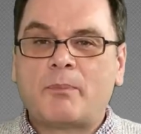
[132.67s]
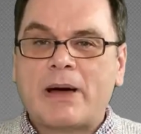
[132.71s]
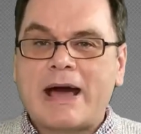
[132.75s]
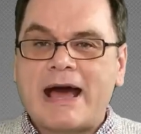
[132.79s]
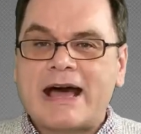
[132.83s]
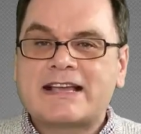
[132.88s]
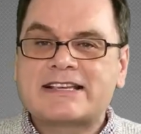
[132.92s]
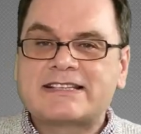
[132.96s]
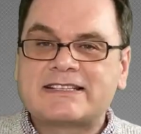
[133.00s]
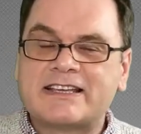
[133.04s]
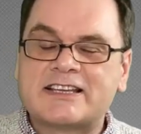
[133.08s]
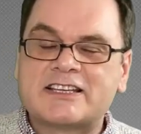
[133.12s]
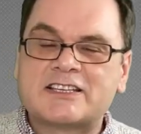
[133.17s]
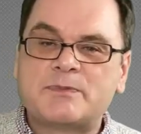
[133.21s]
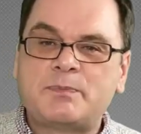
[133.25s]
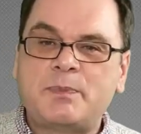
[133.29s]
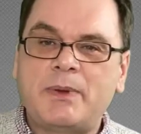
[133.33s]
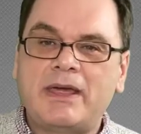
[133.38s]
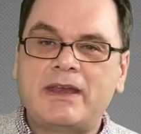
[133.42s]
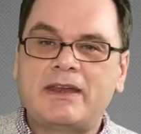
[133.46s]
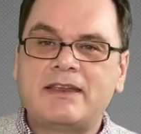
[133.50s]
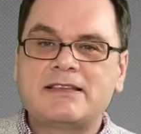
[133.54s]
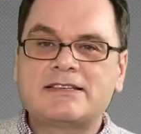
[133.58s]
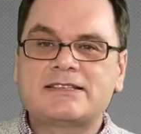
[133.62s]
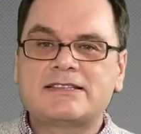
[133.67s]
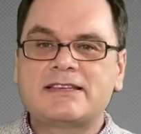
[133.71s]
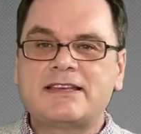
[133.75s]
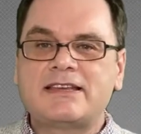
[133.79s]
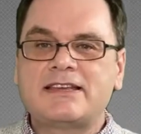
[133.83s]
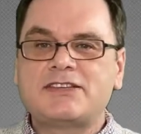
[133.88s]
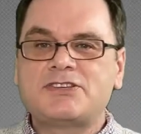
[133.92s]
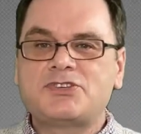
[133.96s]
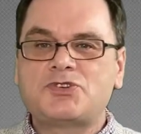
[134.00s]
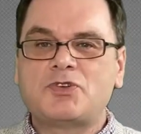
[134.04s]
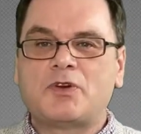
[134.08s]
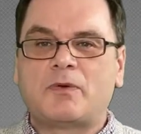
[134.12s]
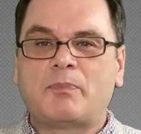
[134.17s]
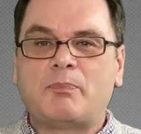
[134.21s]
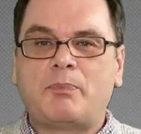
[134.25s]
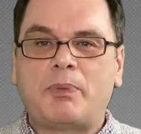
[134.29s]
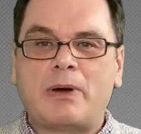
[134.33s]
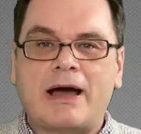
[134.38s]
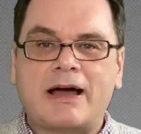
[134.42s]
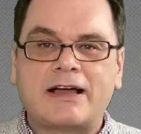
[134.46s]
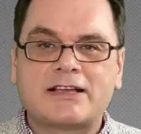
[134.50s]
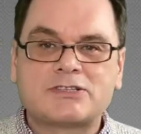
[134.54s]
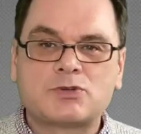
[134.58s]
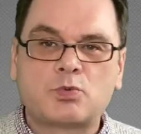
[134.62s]
past experiences, your
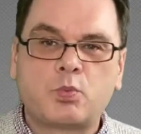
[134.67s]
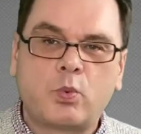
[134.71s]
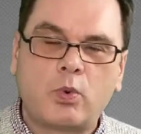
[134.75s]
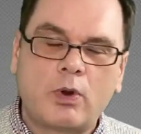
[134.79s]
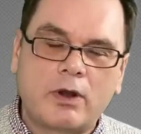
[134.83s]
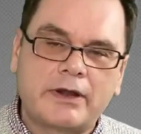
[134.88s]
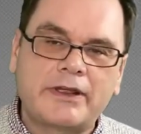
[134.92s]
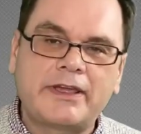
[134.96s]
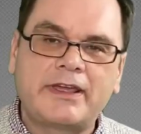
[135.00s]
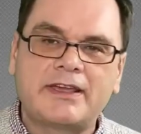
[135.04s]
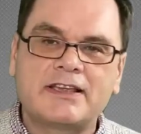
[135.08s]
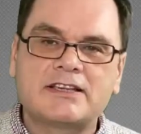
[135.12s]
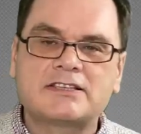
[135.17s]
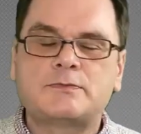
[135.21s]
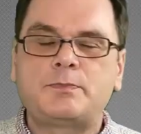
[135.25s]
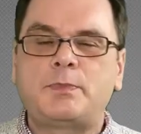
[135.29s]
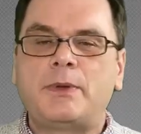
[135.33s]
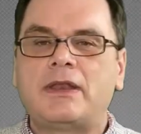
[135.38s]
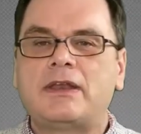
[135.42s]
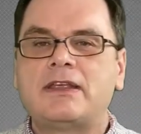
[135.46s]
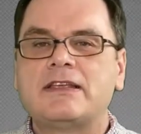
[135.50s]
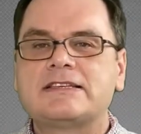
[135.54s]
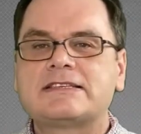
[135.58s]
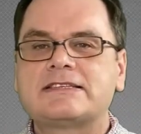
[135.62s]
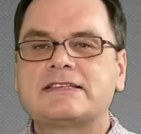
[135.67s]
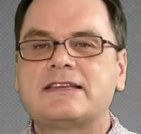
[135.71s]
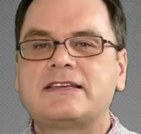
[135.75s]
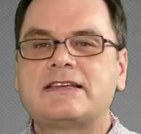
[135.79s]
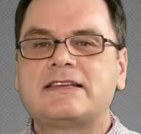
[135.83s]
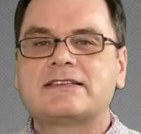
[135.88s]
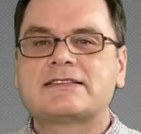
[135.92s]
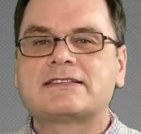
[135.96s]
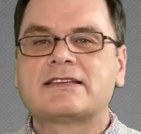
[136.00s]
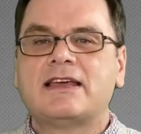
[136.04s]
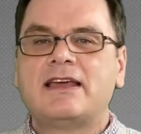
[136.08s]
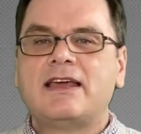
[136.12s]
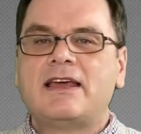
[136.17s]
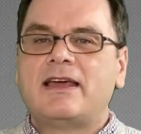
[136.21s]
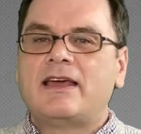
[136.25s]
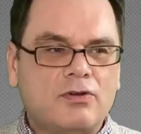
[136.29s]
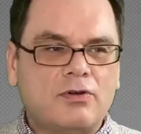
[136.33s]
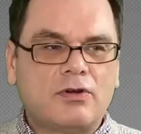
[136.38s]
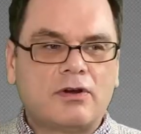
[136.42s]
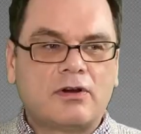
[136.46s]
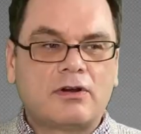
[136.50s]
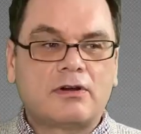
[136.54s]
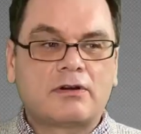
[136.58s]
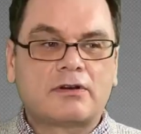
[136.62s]
past work experiences,
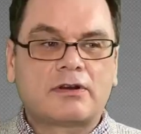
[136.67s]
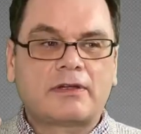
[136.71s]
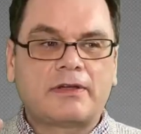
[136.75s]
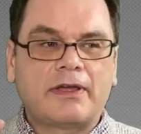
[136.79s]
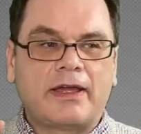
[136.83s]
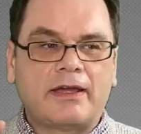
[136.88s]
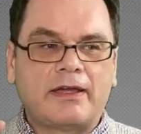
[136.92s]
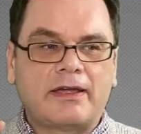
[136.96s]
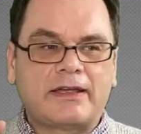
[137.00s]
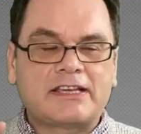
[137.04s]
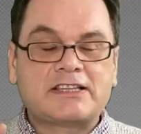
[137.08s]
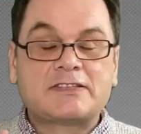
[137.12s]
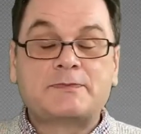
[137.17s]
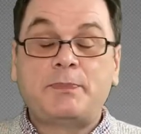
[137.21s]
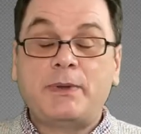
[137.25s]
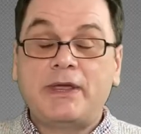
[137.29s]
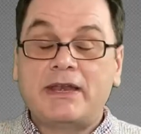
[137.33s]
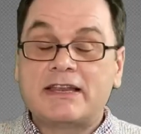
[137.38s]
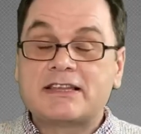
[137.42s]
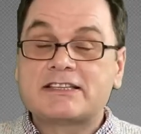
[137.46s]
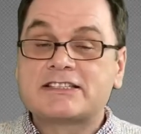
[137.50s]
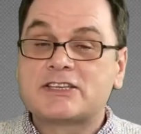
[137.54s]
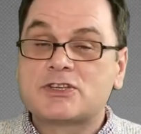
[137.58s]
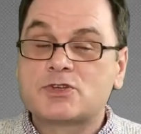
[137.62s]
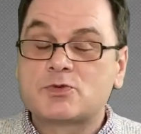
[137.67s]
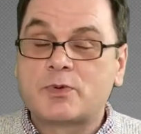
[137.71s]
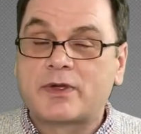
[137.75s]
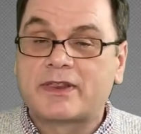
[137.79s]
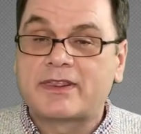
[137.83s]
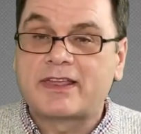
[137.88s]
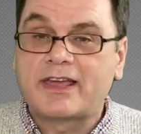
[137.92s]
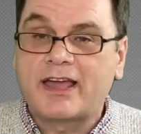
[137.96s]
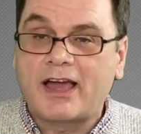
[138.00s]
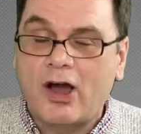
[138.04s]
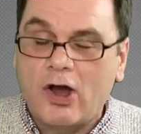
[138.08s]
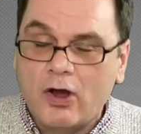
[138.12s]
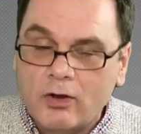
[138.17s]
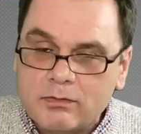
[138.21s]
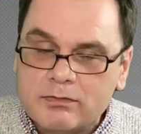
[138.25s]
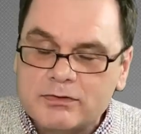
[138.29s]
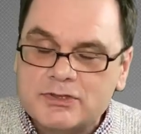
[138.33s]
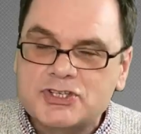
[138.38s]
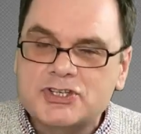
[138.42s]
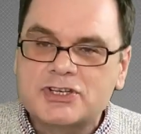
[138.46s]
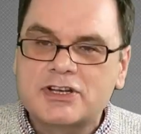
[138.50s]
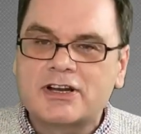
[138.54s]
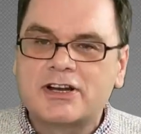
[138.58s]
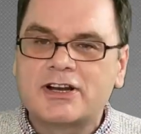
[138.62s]
your experiences with
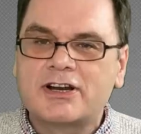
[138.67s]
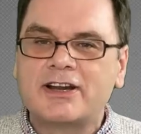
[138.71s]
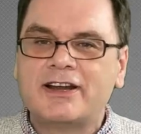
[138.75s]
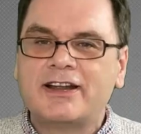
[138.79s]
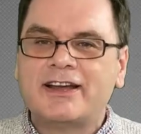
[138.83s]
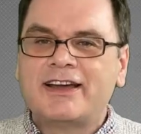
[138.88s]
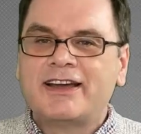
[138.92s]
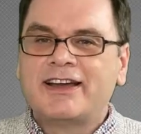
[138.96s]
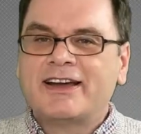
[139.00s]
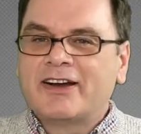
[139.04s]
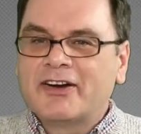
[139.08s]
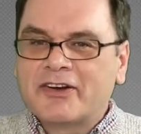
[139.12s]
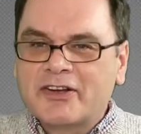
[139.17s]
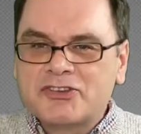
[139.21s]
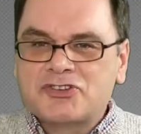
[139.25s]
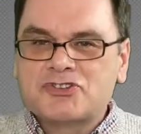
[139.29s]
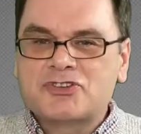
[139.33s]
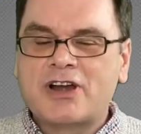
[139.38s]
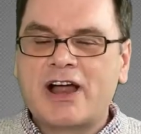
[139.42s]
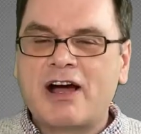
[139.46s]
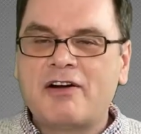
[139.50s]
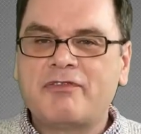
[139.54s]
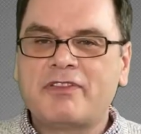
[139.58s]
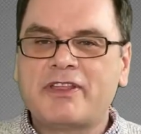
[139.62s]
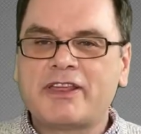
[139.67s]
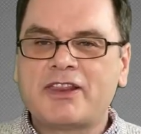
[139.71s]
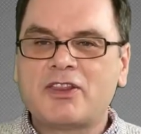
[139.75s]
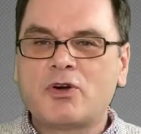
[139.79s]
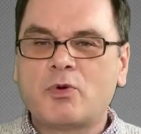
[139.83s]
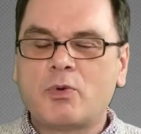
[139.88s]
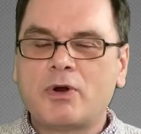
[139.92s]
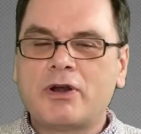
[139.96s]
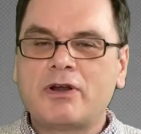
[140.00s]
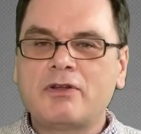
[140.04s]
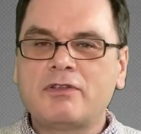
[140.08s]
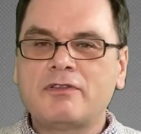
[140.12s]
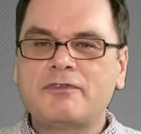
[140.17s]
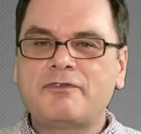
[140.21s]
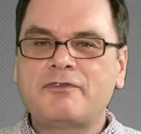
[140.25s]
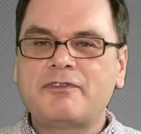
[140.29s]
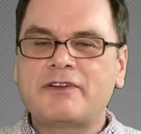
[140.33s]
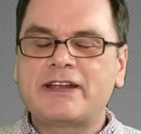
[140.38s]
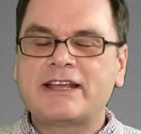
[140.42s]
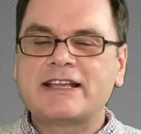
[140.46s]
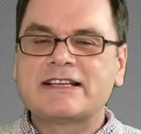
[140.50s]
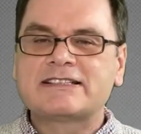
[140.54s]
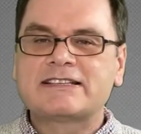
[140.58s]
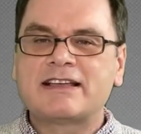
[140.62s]
culture, traveling the world,
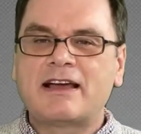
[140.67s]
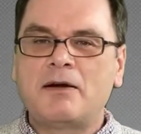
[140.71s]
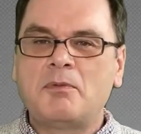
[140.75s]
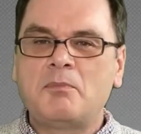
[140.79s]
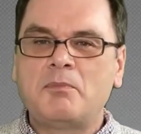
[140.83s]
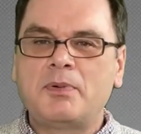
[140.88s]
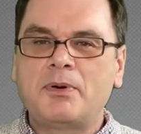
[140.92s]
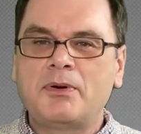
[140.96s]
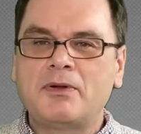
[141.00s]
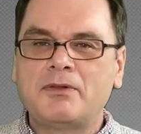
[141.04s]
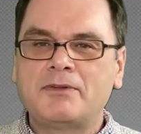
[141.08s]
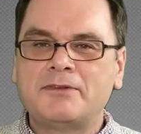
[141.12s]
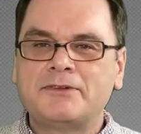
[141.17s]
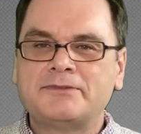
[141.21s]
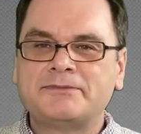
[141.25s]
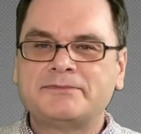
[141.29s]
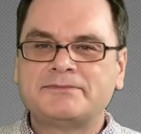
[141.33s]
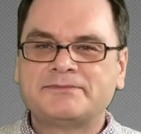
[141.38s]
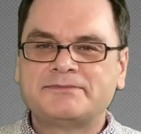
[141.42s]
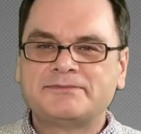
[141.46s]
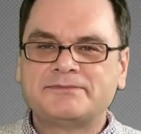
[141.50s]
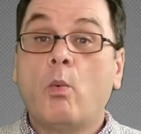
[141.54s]
for example,